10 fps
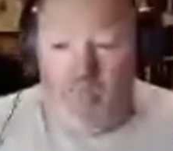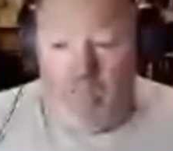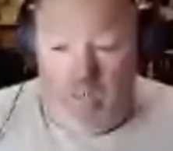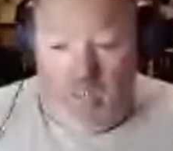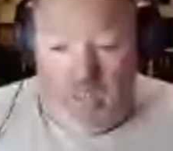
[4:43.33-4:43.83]

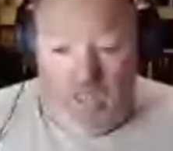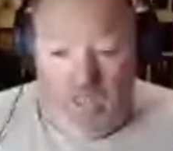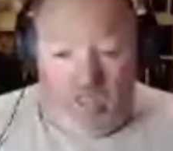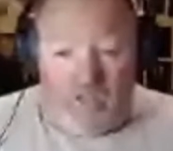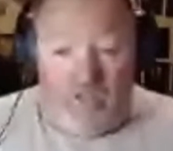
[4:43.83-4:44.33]
He
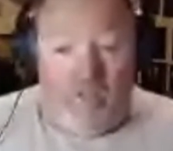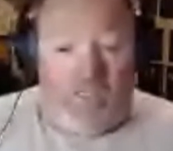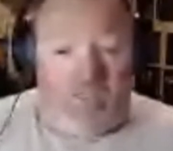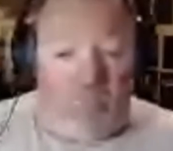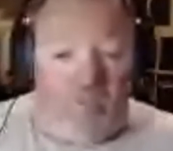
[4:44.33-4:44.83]
also has a
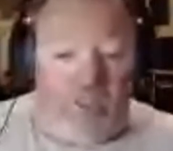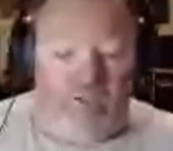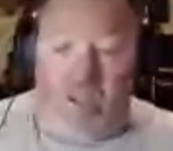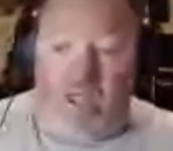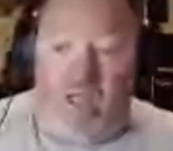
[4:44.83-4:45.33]
place to
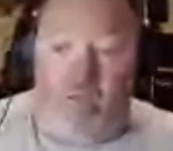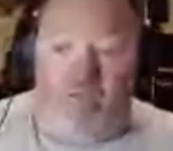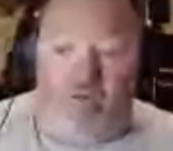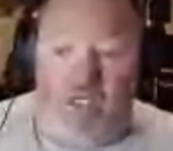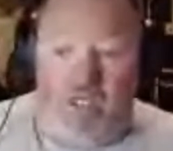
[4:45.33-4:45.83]
camp for
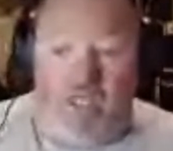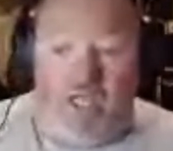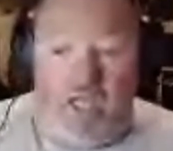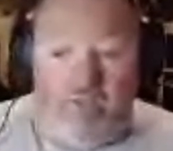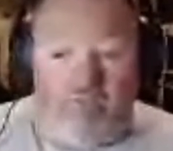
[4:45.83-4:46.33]
you to camp.